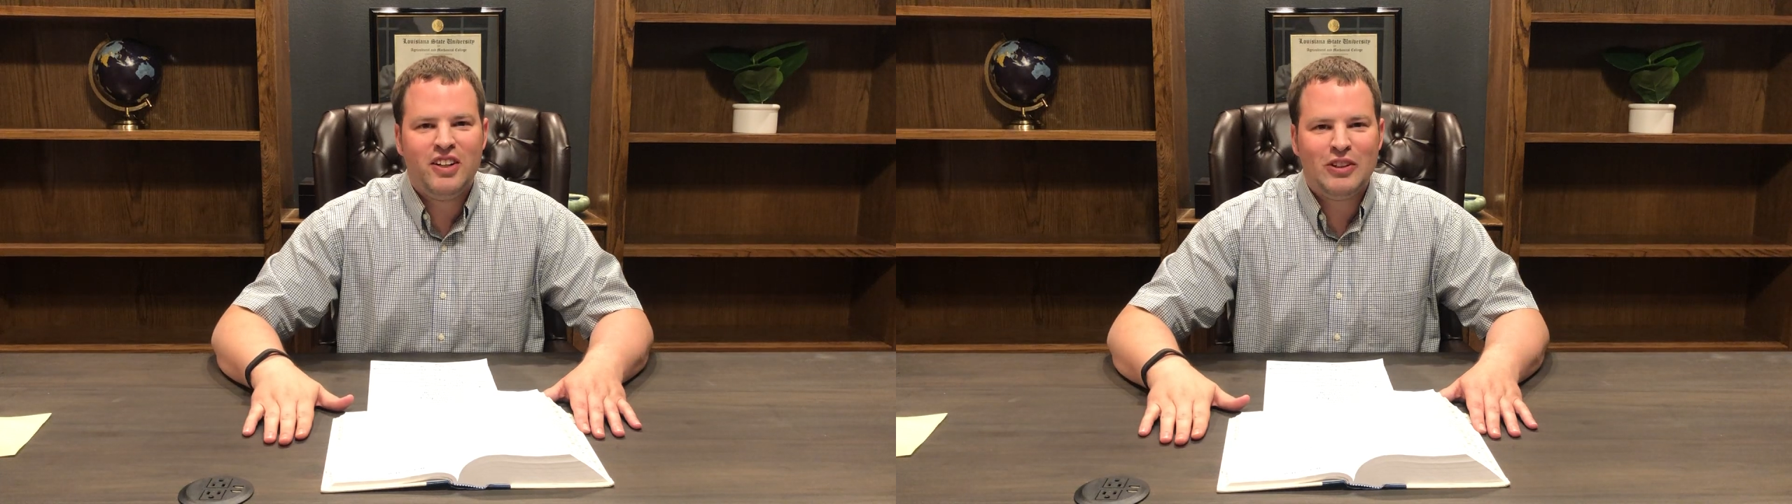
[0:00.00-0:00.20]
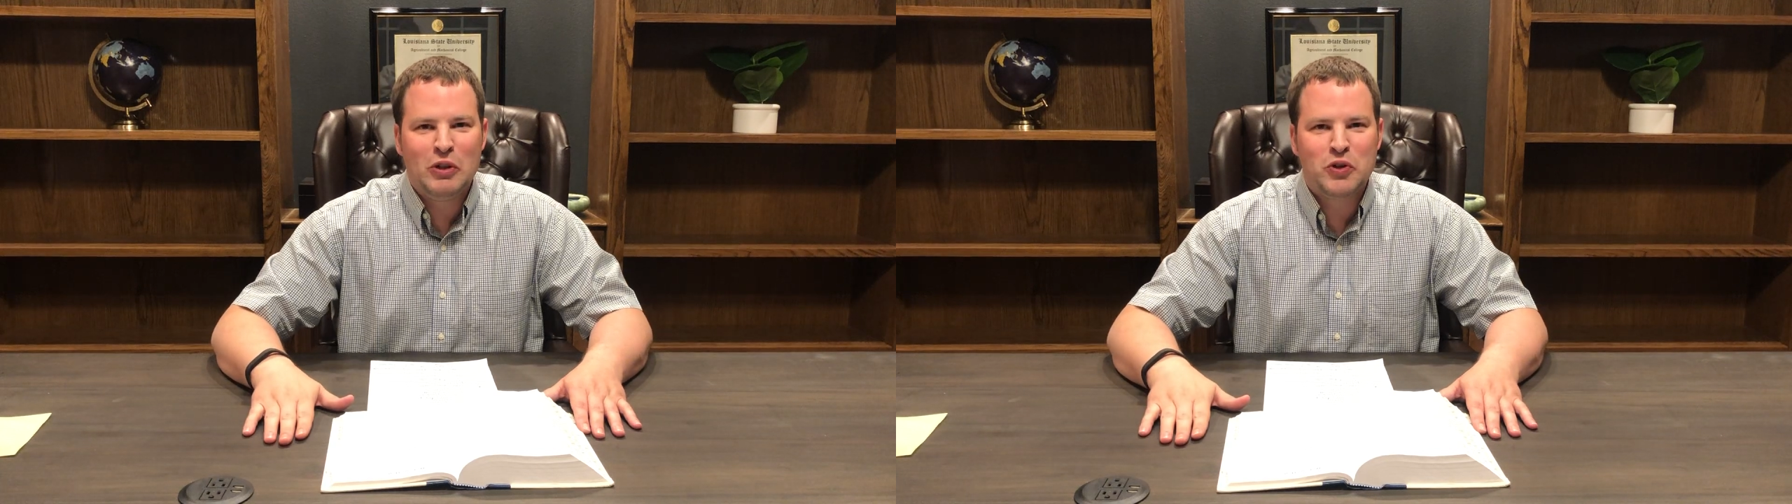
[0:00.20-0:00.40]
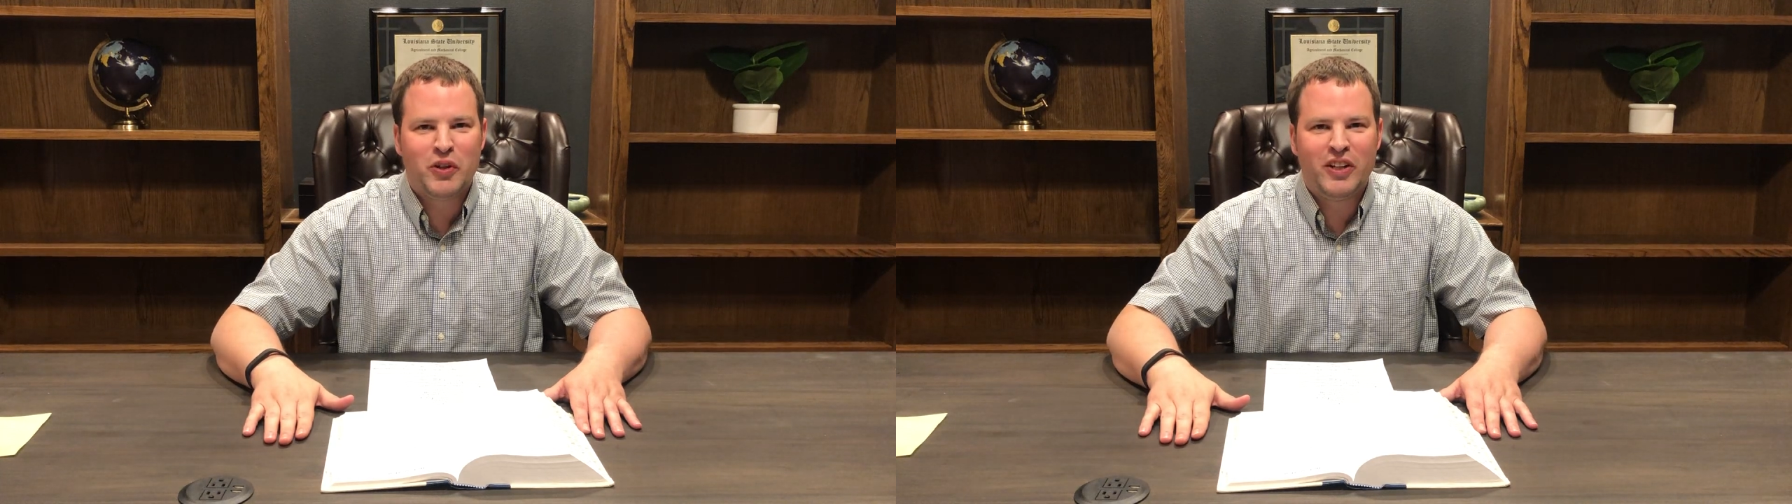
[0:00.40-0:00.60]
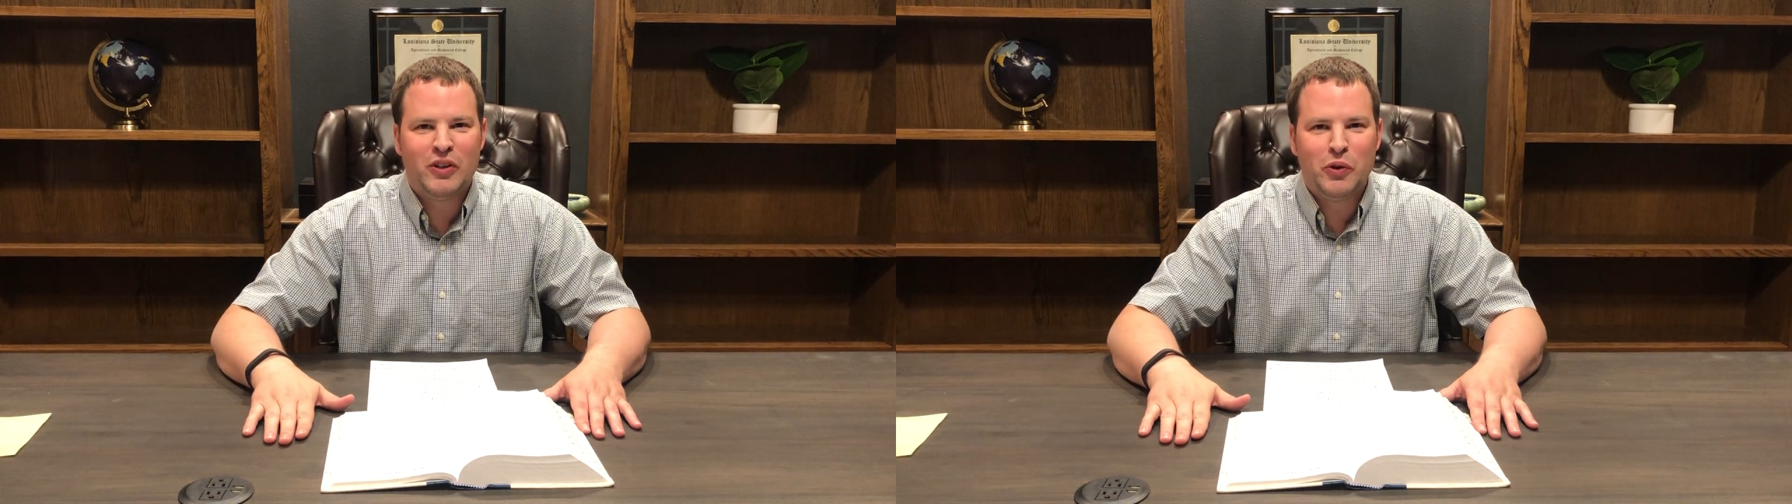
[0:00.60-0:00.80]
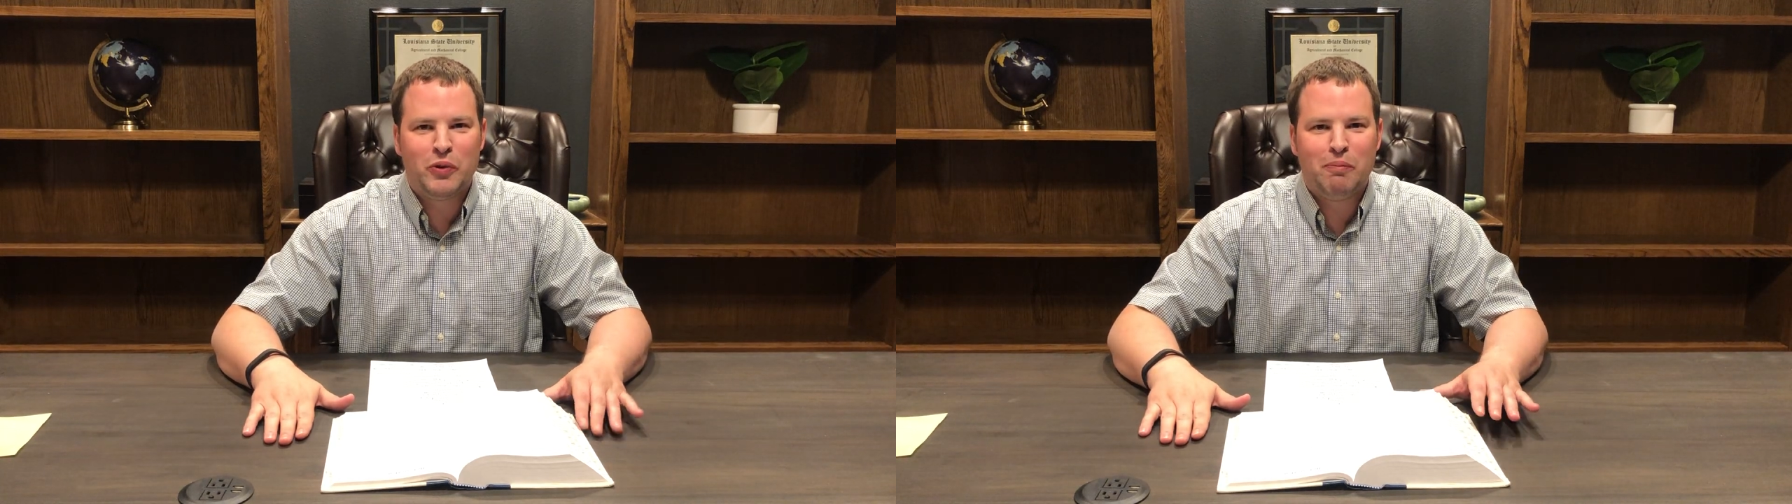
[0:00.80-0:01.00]
Hello, Trinity
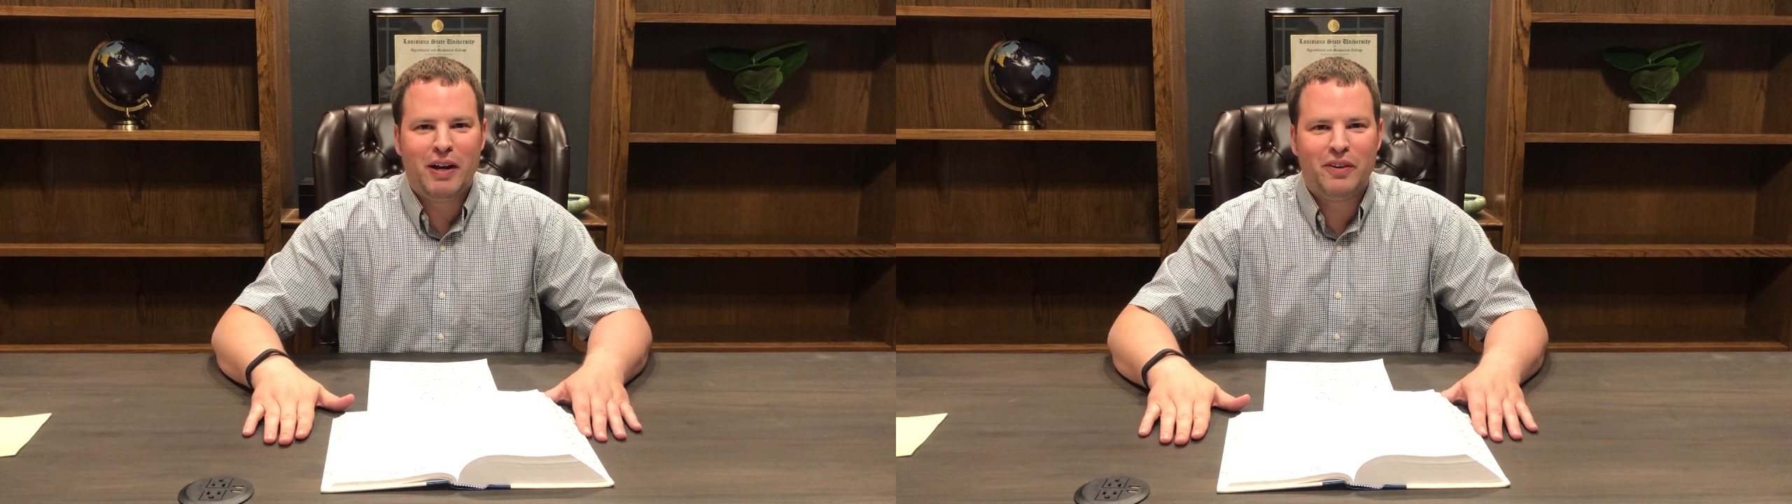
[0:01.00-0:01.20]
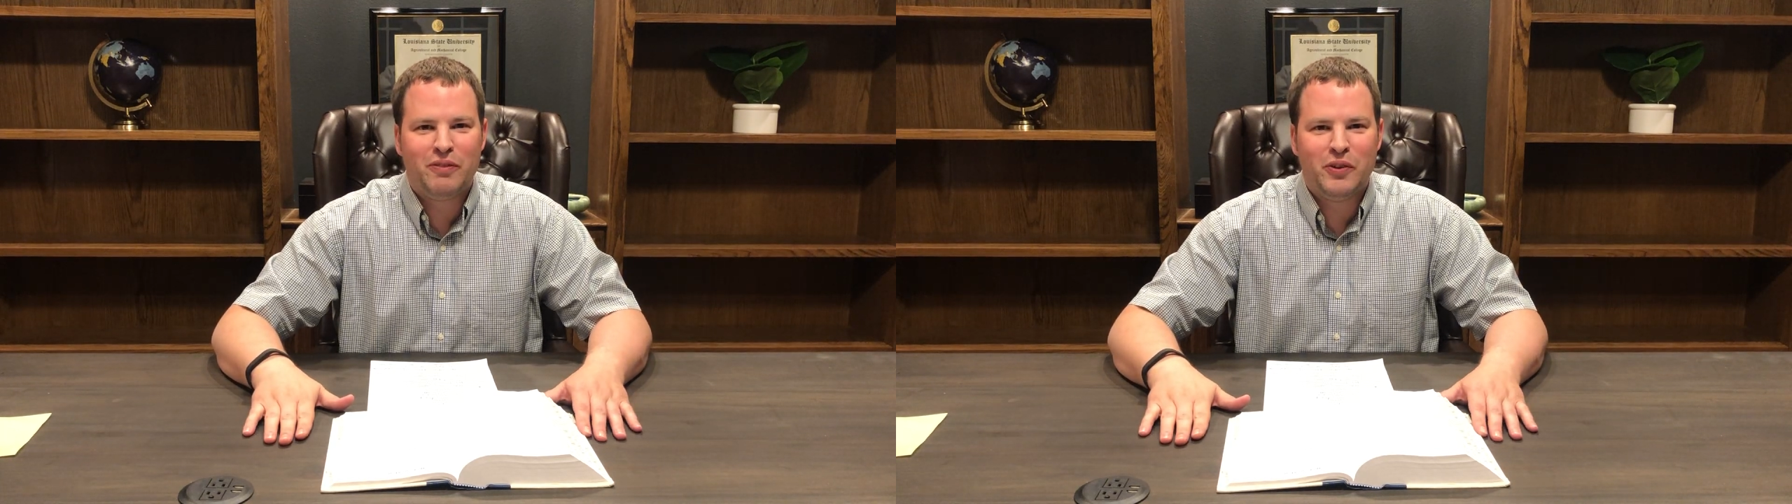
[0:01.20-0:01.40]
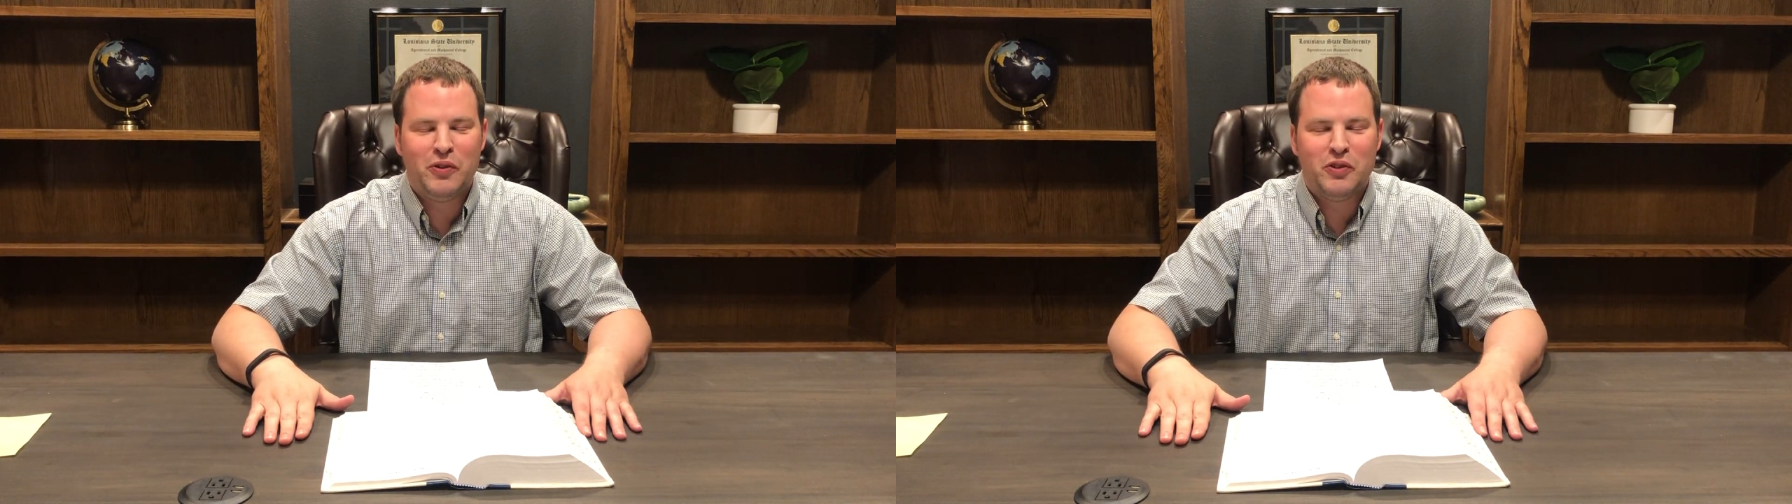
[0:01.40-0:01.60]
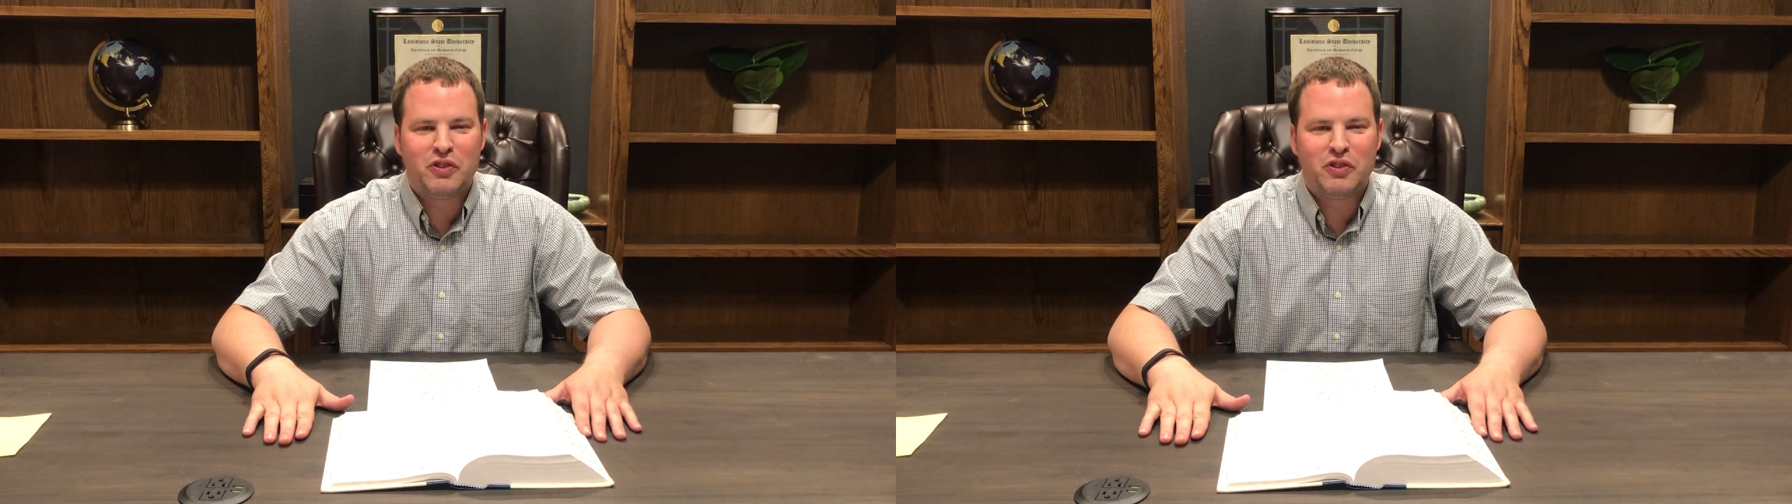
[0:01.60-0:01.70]
Lutheran Baton Rouge.